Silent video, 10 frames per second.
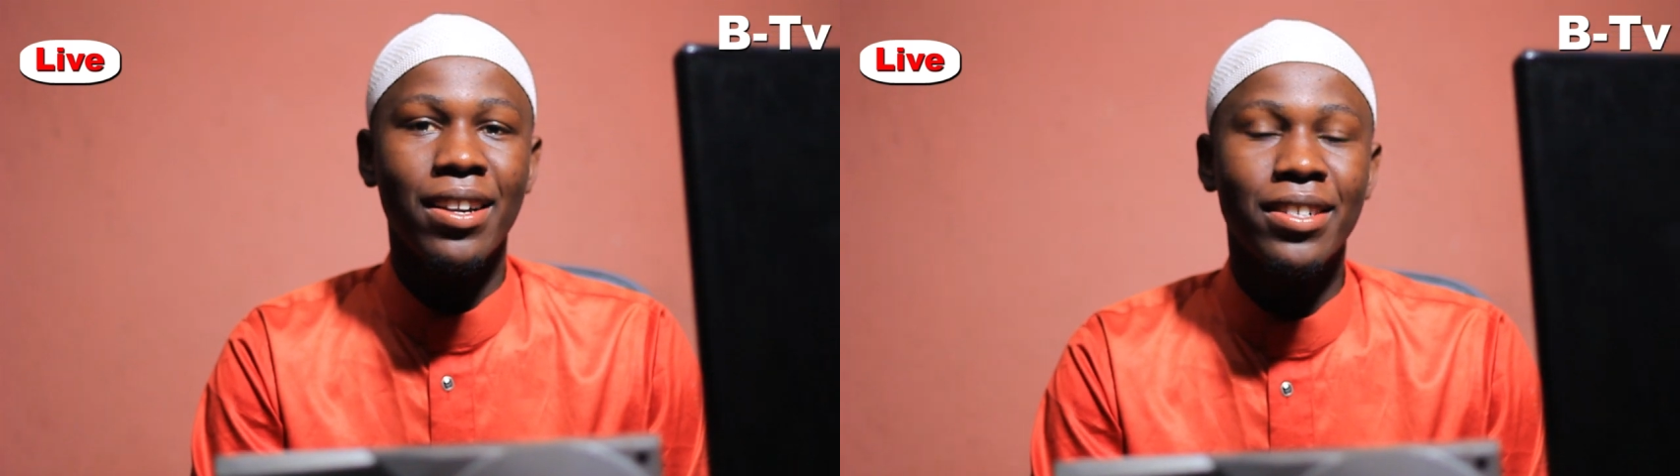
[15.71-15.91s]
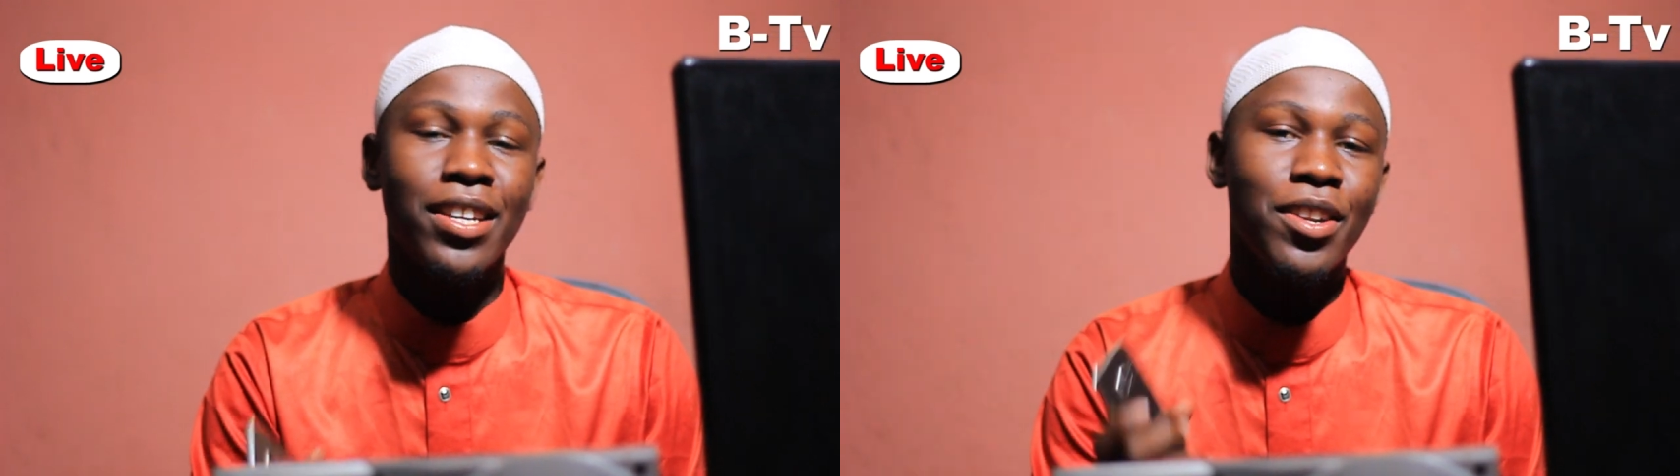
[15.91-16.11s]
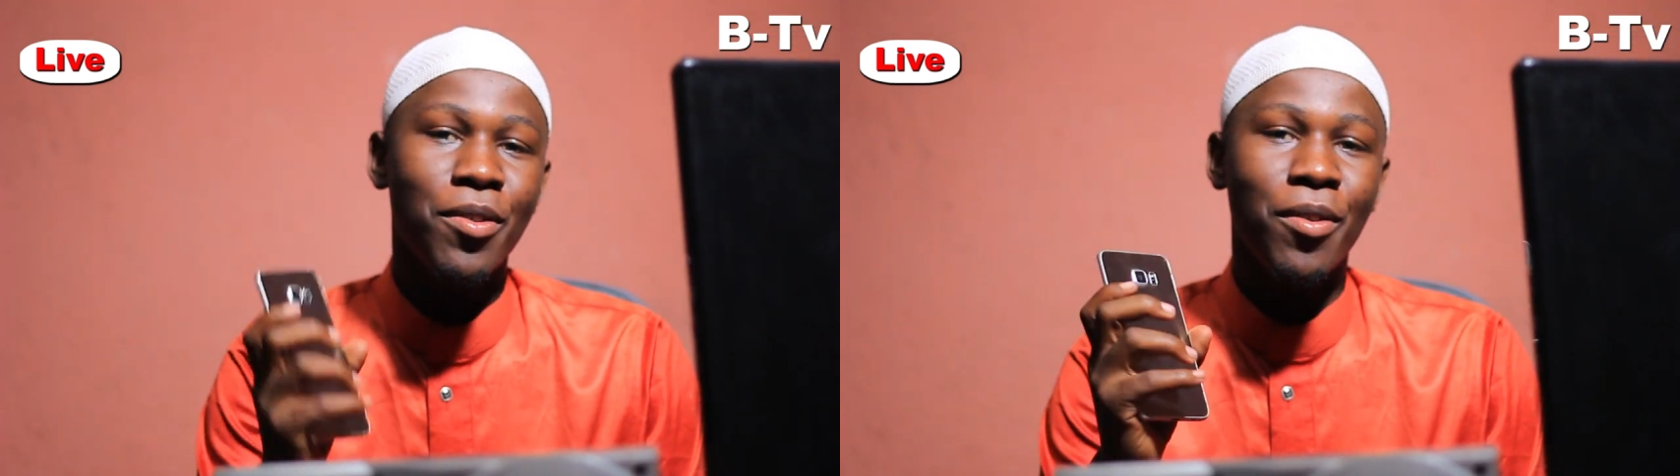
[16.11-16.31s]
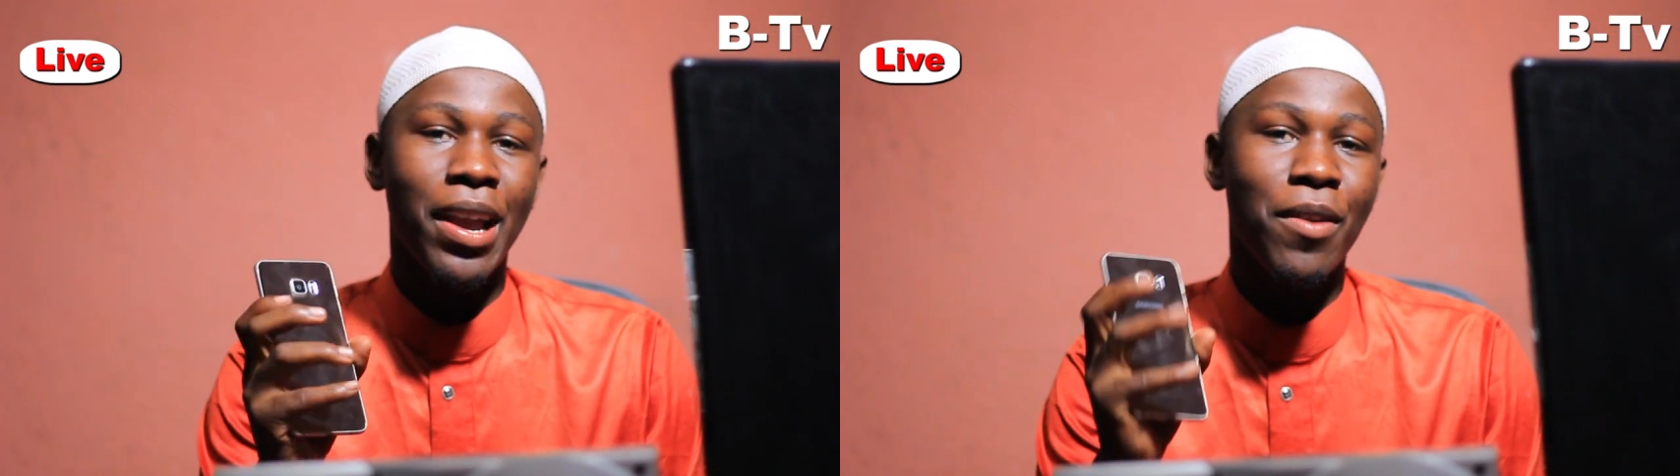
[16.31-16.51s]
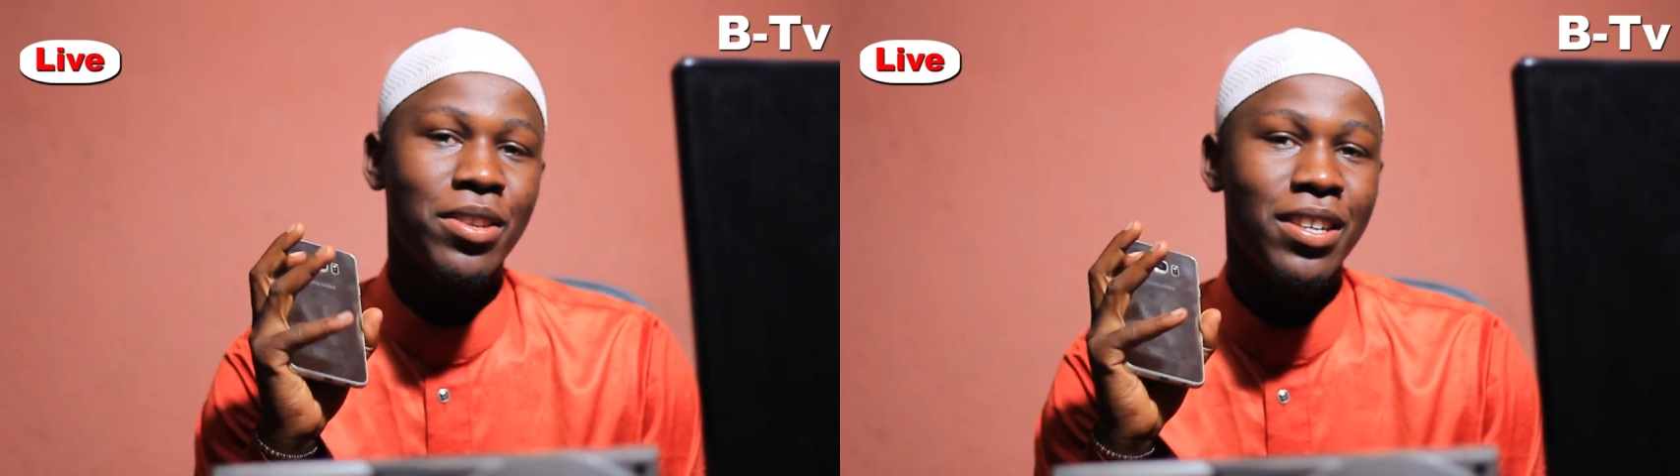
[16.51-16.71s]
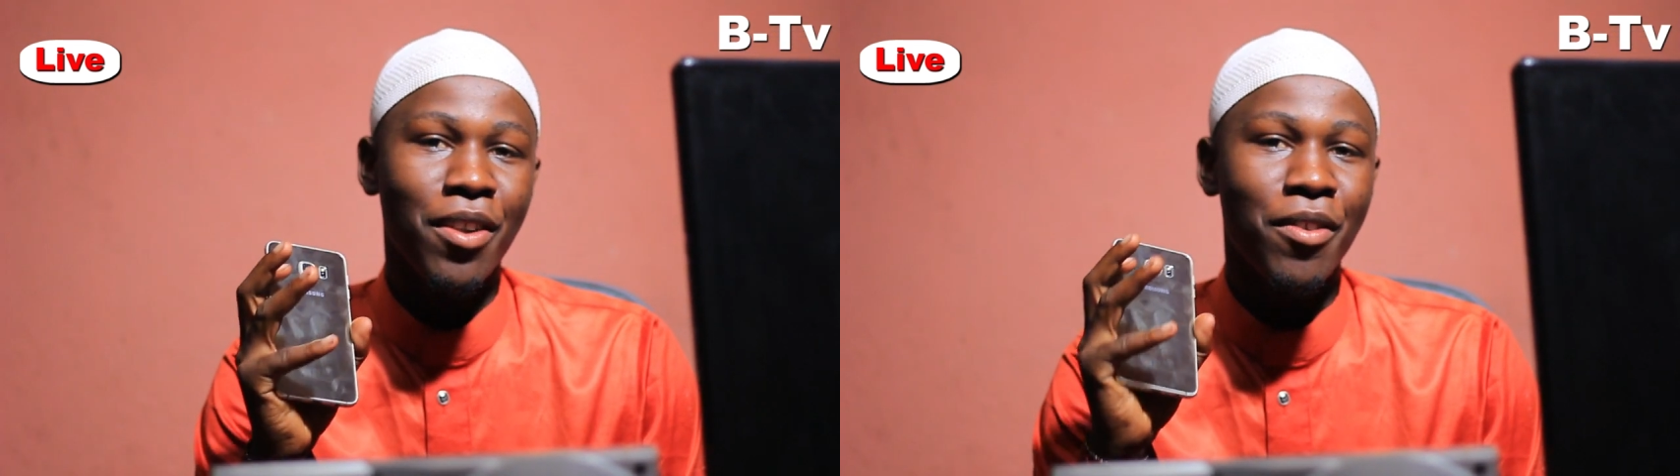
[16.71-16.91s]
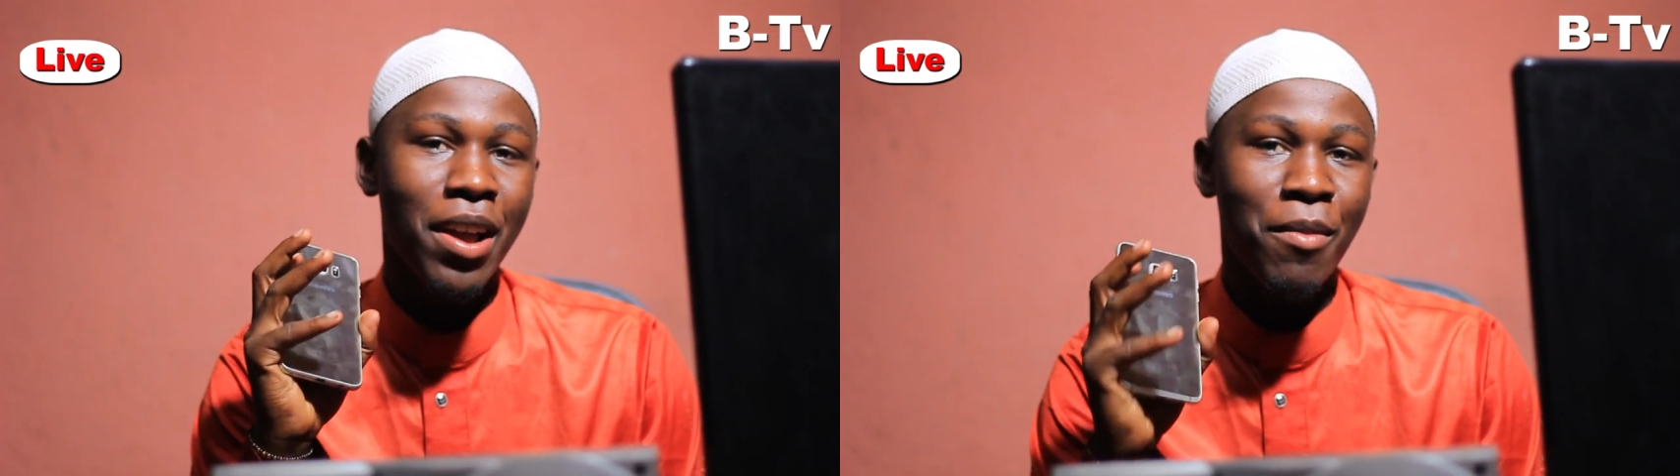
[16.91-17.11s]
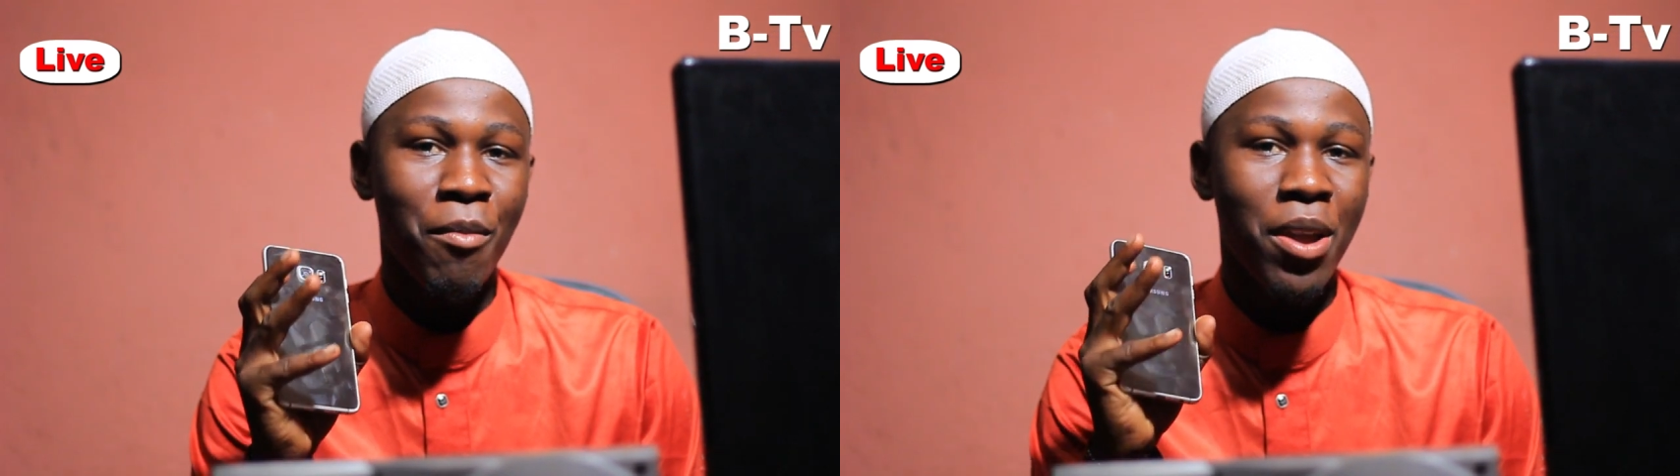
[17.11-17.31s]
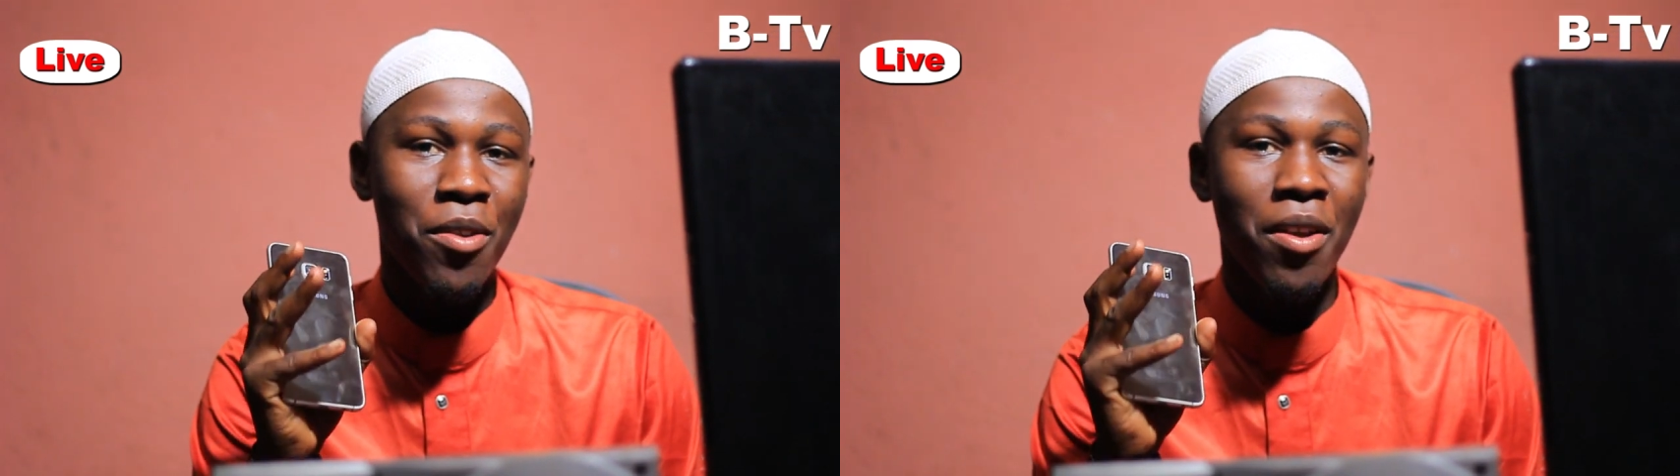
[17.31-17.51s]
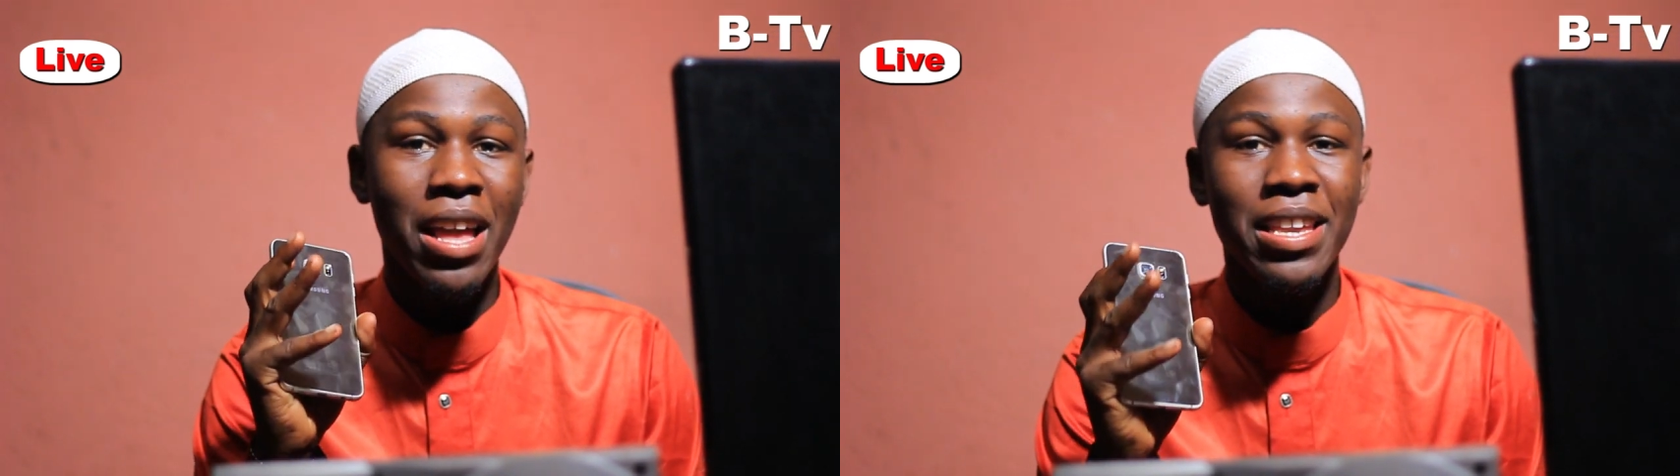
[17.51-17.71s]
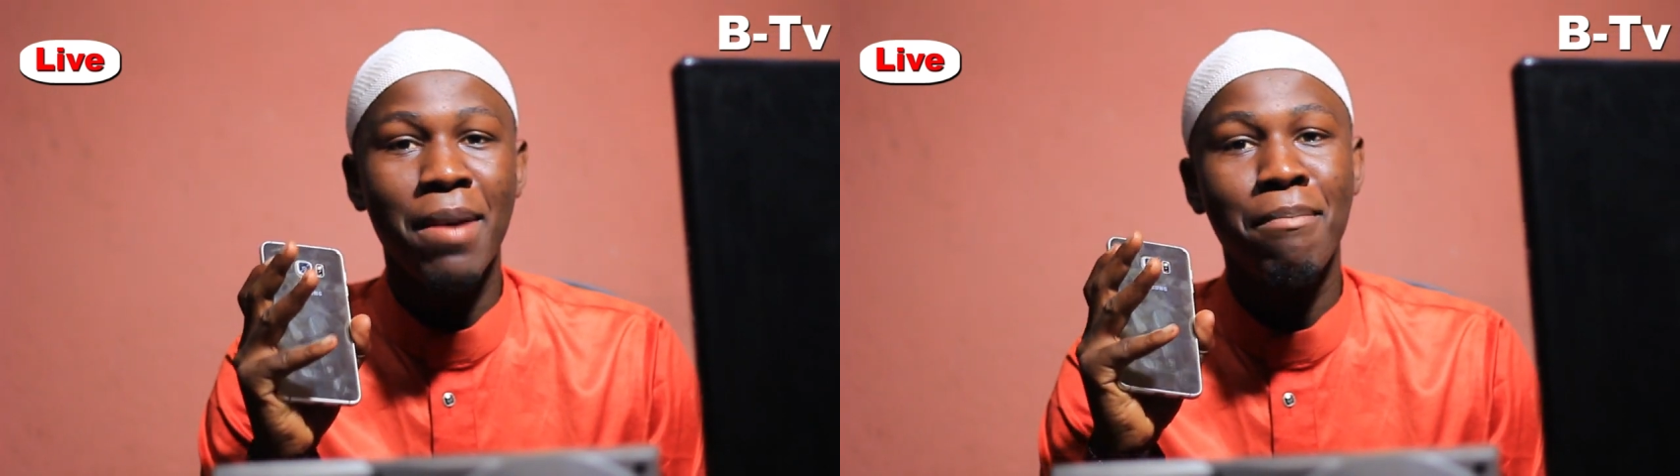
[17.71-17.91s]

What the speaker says: nchino enochano ya mweyo yeja